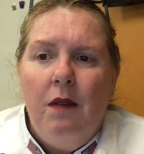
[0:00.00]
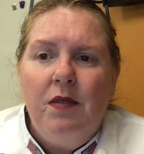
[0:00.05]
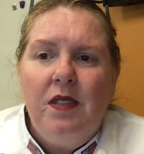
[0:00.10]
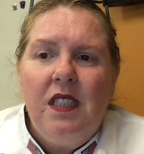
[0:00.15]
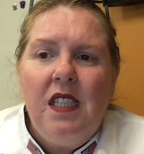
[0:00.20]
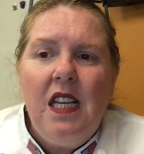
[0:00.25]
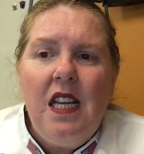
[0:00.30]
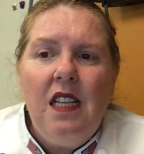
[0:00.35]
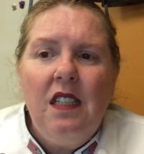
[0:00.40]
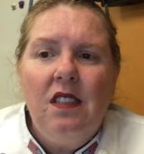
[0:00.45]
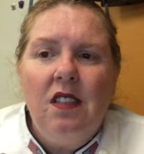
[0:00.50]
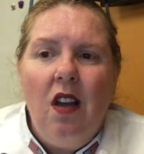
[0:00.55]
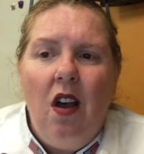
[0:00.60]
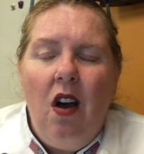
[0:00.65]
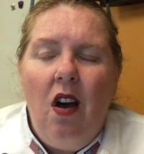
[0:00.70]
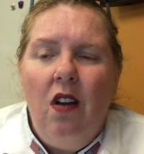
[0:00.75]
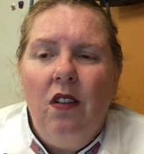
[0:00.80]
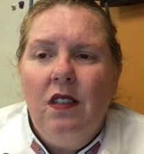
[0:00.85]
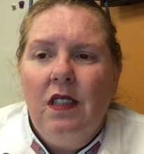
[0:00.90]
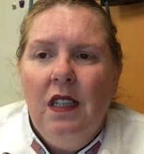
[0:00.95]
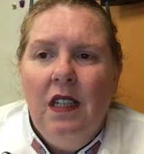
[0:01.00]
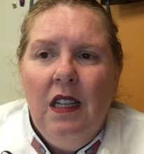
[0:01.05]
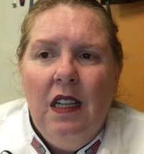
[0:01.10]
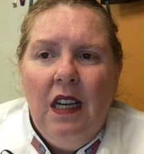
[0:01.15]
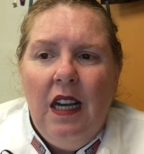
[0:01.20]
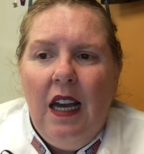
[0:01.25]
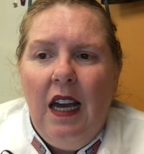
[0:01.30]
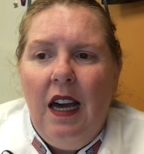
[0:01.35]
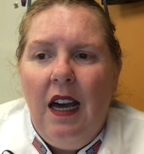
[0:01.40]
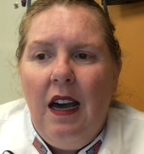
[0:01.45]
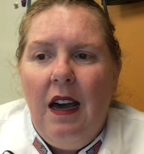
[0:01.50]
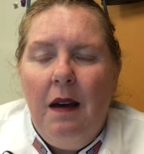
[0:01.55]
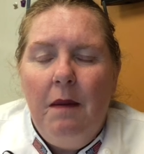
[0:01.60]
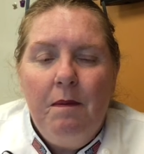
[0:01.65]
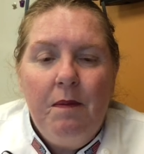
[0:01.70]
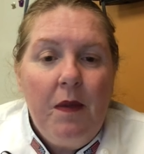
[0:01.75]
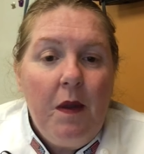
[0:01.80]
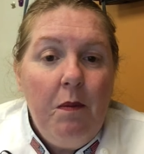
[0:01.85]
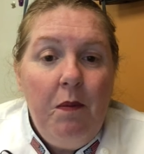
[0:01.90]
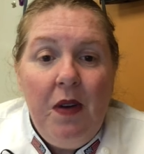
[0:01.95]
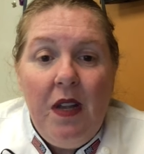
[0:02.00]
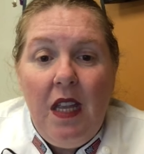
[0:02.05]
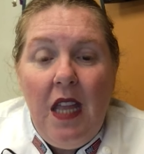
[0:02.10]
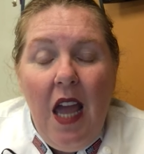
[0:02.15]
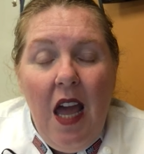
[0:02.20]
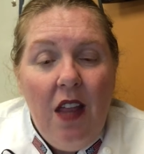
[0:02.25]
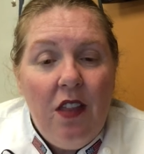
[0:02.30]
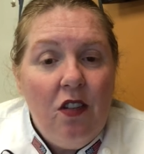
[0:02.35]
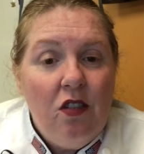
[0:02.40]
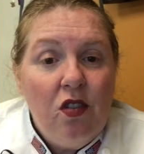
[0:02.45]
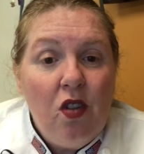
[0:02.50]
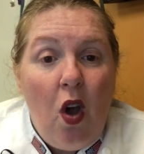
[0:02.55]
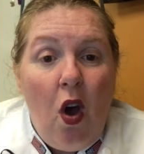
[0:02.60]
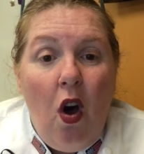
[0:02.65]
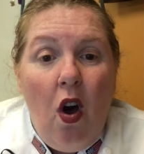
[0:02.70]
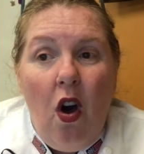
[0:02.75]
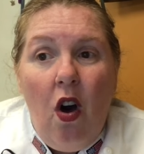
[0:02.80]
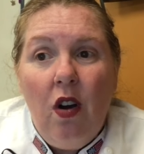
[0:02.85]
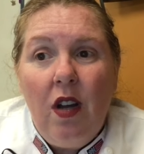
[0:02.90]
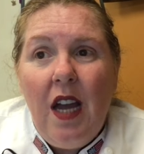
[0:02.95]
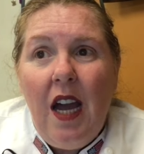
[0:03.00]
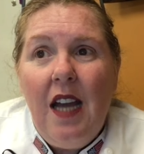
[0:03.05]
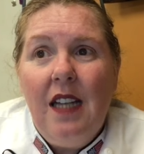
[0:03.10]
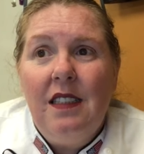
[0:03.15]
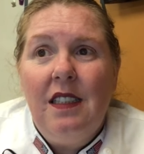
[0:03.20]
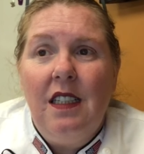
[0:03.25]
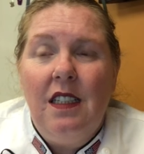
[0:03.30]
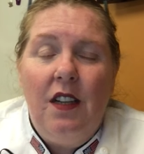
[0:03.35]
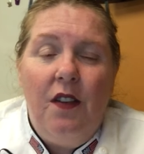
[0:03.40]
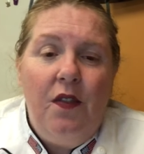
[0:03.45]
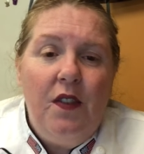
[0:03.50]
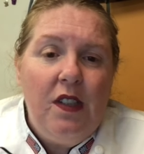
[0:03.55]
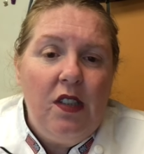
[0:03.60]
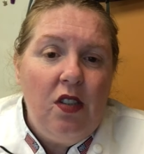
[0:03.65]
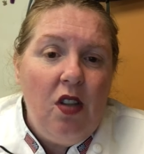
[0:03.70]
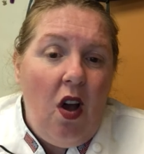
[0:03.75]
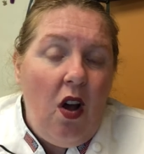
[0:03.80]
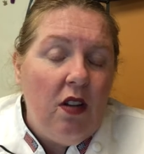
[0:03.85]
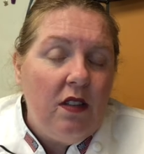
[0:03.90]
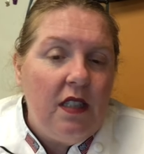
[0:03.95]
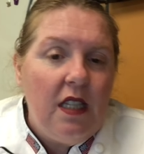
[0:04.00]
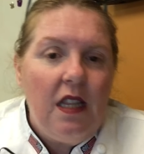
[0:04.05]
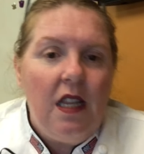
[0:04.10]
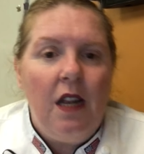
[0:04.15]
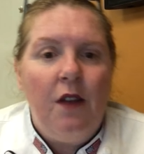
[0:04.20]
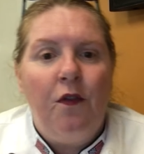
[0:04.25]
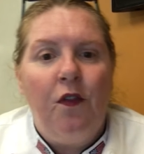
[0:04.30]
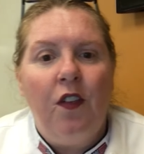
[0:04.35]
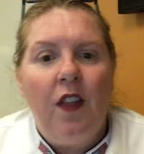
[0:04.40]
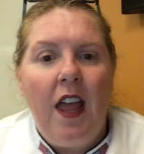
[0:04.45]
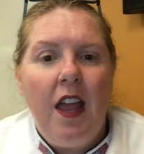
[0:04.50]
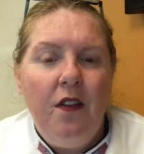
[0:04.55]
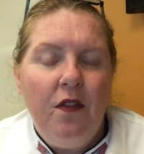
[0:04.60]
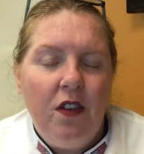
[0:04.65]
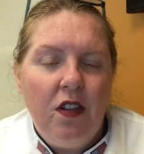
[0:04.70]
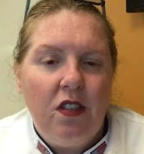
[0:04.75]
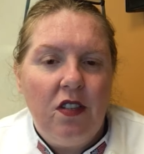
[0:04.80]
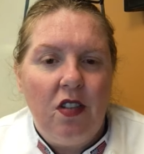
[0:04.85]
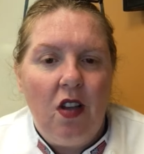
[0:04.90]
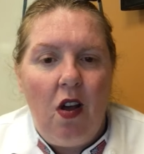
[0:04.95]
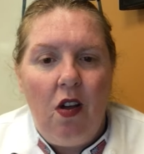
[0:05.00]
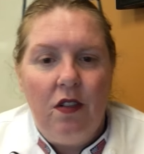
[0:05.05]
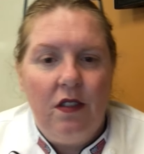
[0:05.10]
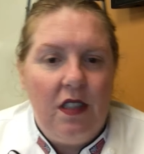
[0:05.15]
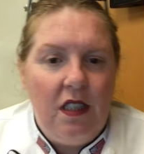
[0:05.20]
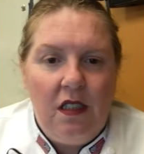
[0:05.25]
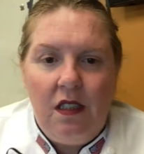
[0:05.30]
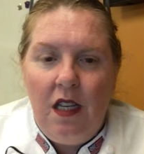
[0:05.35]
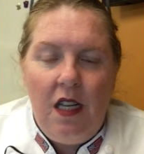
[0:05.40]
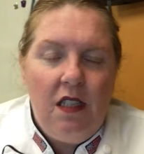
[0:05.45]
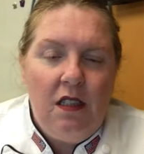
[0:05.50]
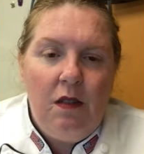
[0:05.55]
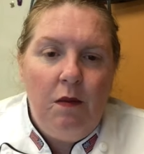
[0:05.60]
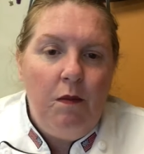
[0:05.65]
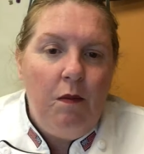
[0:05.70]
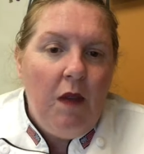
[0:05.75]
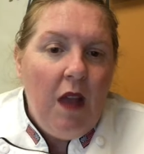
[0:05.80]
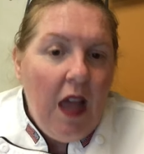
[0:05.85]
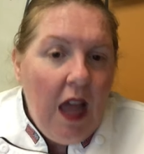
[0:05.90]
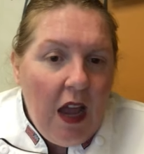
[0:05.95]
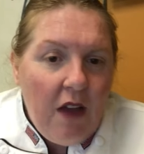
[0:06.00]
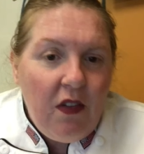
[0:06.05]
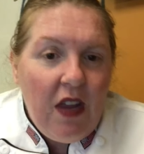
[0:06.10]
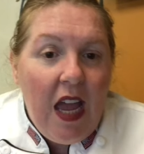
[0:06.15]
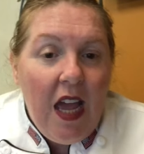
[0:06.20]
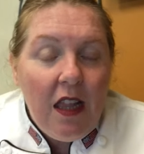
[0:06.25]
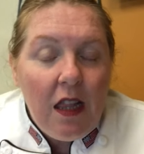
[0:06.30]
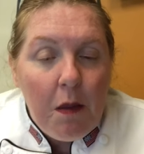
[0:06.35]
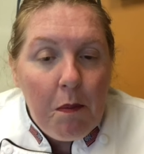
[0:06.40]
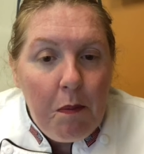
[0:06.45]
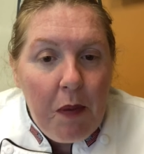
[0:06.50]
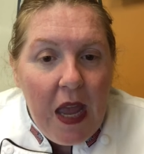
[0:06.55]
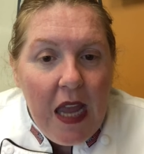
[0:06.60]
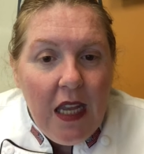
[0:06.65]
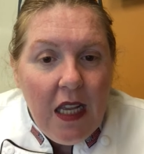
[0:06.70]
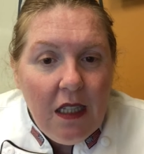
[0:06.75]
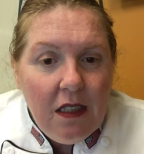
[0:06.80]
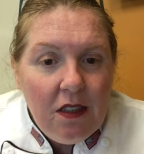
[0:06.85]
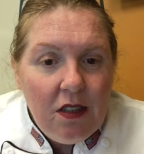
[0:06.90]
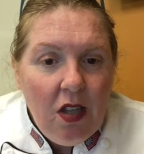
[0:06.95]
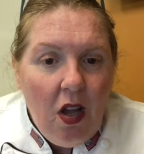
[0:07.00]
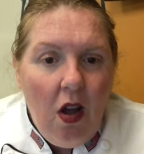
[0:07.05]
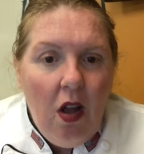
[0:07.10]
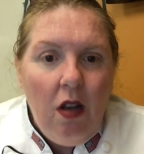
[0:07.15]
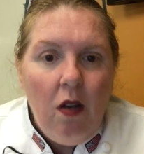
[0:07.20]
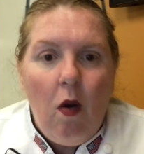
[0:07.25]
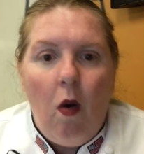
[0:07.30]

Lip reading: Sea salt. But yeah, there's all kinds of different salts, and then flavored salts. It's have you had the bacon salt?